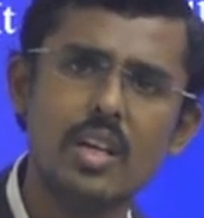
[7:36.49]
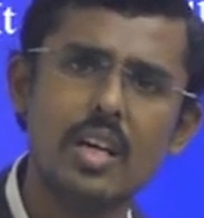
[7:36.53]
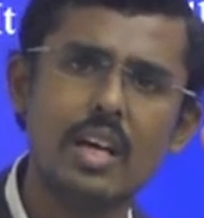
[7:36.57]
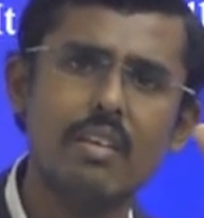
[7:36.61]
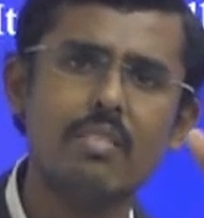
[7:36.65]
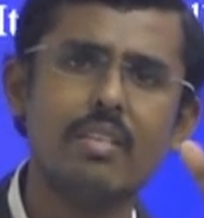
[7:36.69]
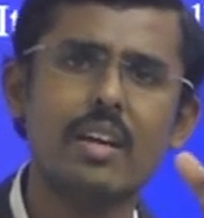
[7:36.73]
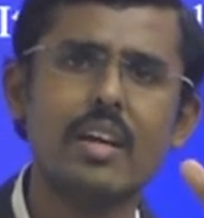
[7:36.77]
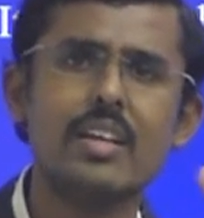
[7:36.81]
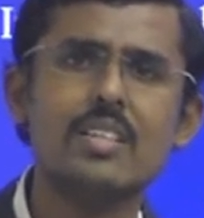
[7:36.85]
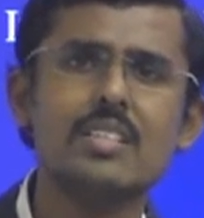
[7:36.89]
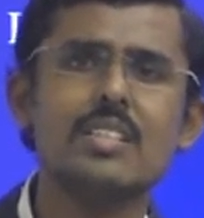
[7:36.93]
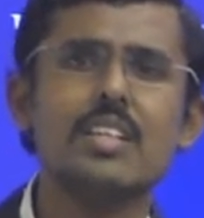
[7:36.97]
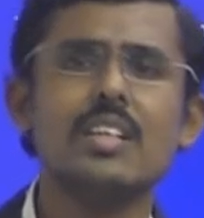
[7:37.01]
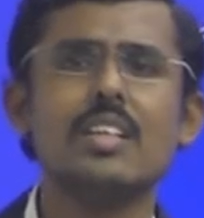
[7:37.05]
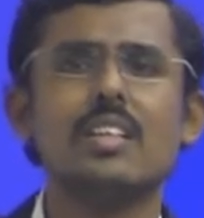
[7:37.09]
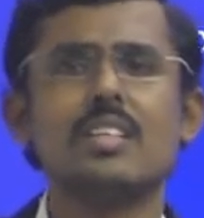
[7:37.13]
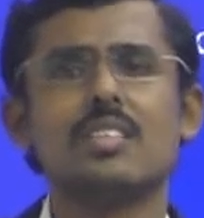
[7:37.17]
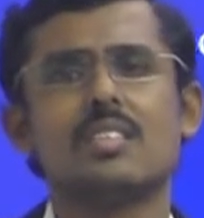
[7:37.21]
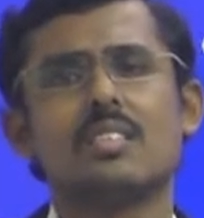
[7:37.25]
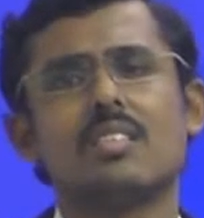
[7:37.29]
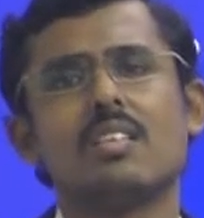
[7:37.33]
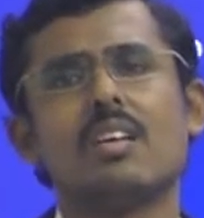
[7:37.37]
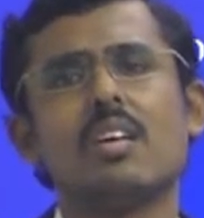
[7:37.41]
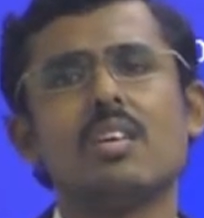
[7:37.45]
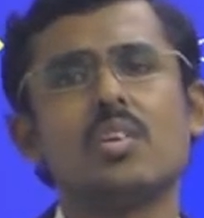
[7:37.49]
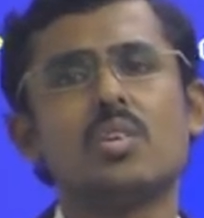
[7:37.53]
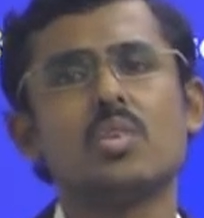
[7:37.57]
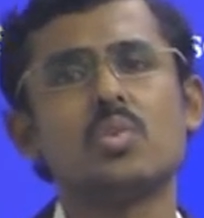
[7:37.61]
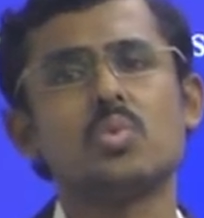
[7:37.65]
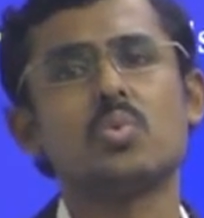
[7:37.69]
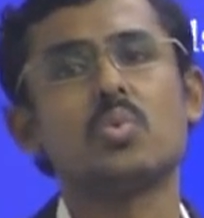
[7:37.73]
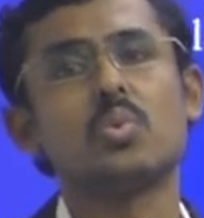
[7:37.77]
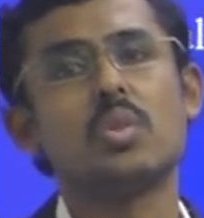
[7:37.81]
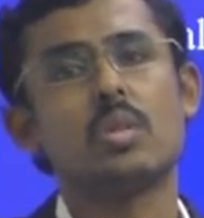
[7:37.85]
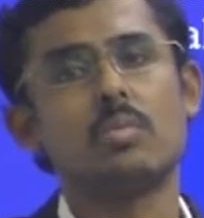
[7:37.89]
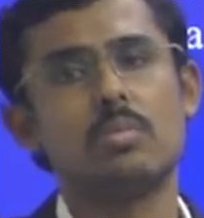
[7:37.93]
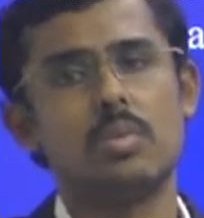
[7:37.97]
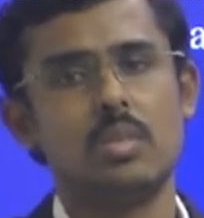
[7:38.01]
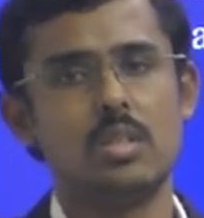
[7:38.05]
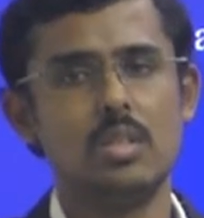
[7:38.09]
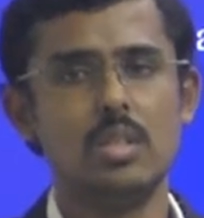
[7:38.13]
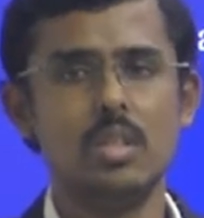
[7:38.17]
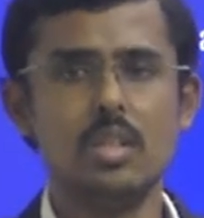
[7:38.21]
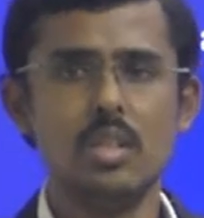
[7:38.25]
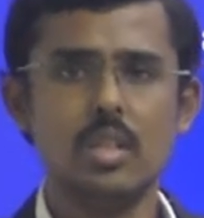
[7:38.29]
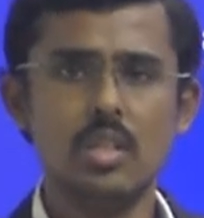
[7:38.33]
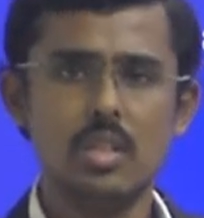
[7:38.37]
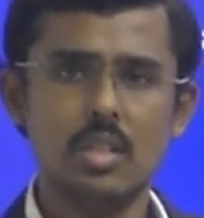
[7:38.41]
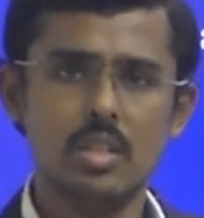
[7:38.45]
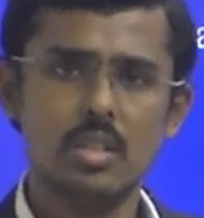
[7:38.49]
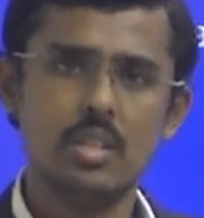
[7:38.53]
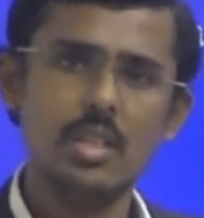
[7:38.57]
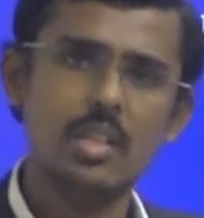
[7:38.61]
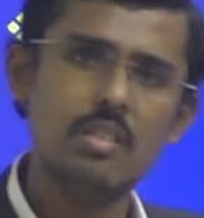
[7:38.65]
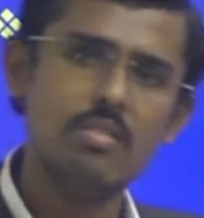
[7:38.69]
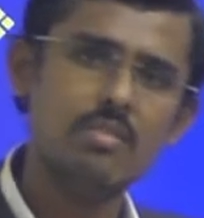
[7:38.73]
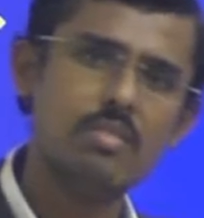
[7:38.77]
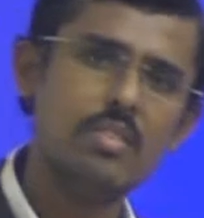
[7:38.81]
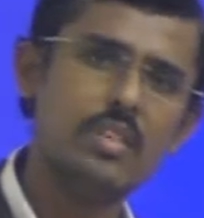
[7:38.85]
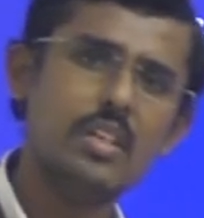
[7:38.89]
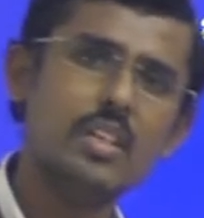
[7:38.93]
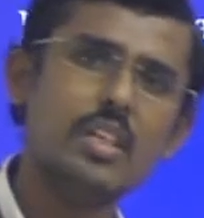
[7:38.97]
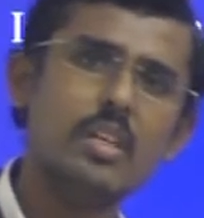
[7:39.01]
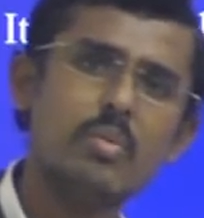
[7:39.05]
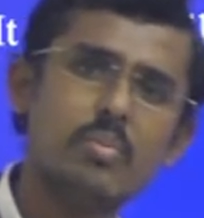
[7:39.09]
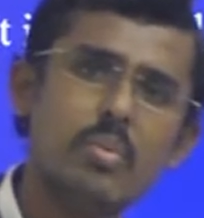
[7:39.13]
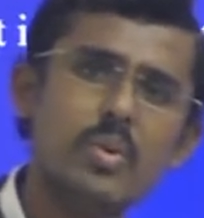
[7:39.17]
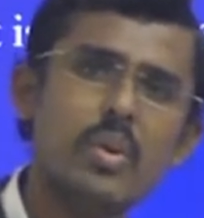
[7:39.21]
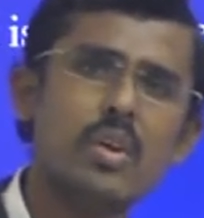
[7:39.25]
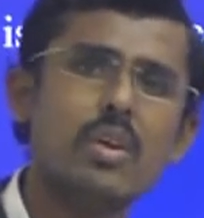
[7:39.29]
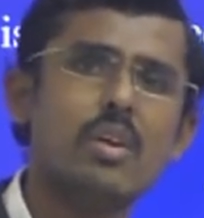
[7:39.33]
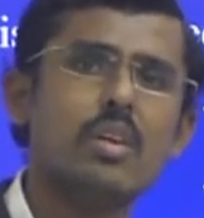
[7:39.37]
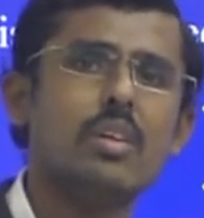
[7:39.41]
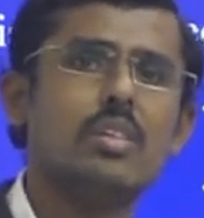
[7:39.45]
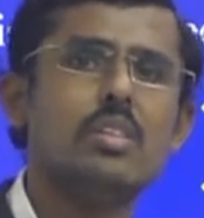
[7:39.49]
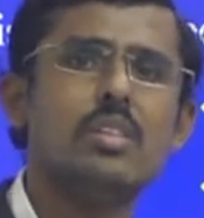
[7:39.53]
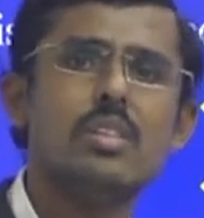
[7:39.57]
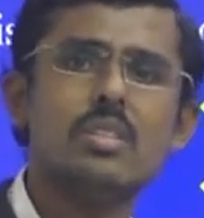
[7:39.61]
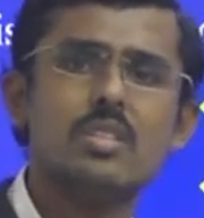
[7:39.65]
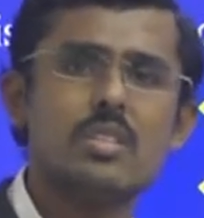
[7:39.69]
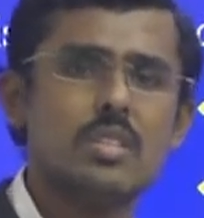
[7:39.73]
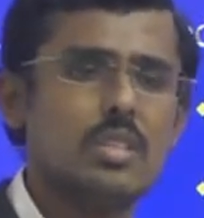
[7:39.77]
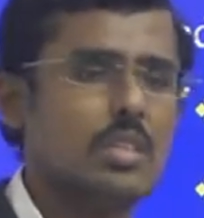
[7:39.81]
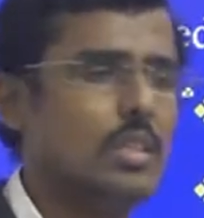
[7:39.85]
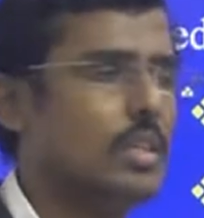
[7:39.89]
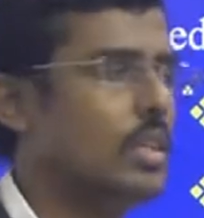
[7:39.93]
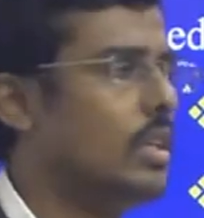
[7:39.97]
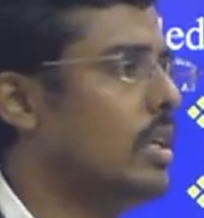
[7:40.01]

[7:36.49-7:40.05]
our eyesight is not suitable. Then we depend on this